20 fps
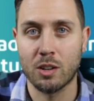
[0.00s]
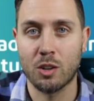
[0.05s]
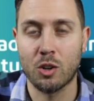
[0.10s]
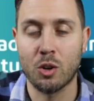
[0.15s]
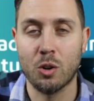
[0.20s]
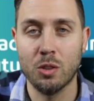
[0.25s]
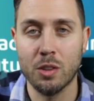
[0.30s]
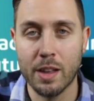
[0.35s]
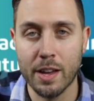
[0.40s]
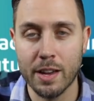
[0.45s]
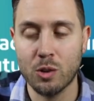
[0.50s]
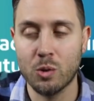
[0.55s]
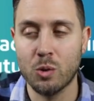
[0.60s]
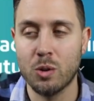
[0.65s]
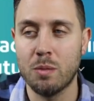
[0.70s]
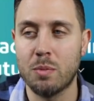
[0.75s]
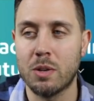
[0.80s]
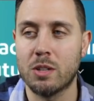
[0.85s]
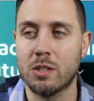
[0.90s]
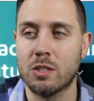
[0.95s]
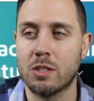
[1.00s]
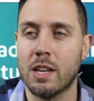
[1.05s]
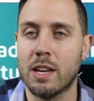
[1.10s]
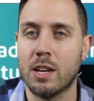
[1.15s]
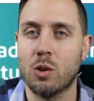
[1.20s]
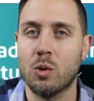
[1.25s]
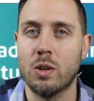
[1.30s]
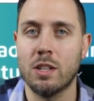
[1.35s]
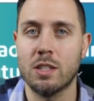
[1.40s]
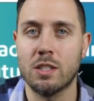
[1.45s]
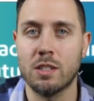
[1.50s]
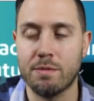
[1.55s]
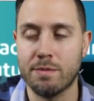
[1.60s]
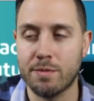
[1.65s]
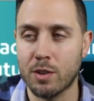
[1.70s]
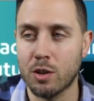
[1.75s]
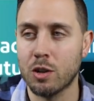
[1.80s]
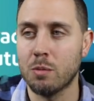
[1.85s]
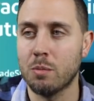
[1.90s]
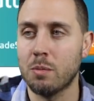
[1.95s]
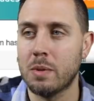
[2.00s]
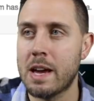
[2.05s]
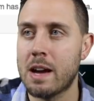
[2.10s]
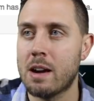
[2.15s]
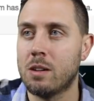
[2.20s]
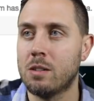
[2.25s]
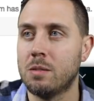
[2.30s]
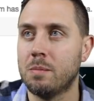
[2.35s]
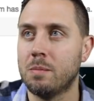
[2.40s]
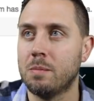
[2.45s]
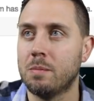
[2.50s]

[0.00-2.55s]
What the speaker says: called Litecoin, because Litecoin is a firm now,